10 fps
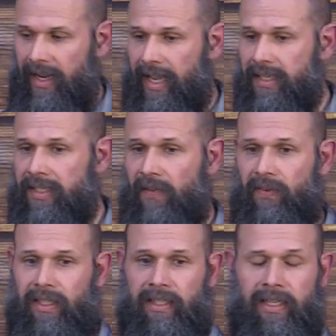And
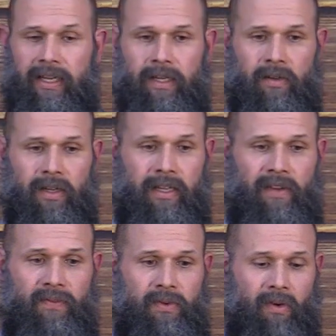definitely,
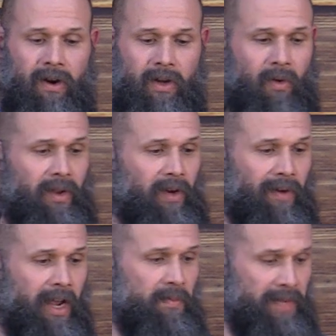if you are going
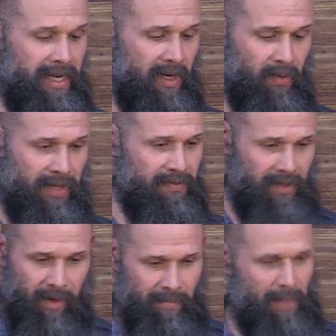around meeting with
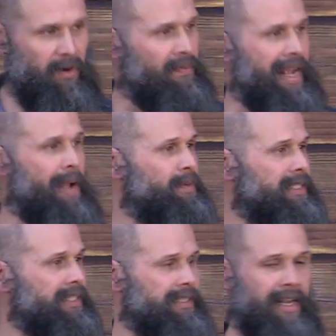a member of the
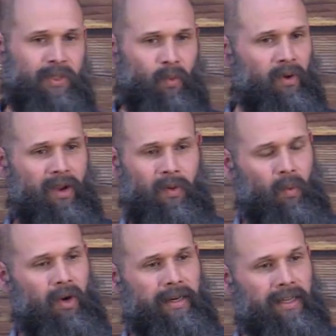opposite sex
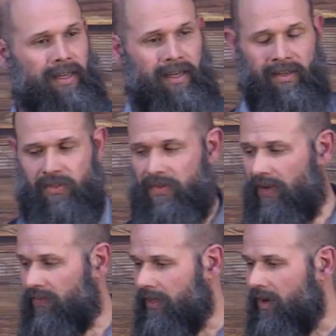one-on-one, you
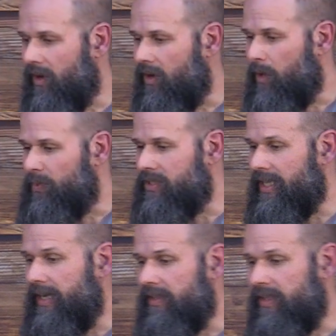definitely are
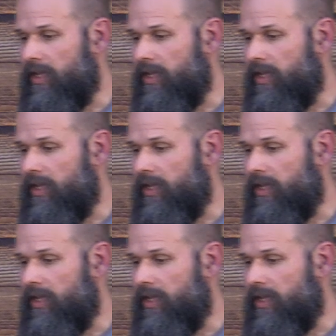presenting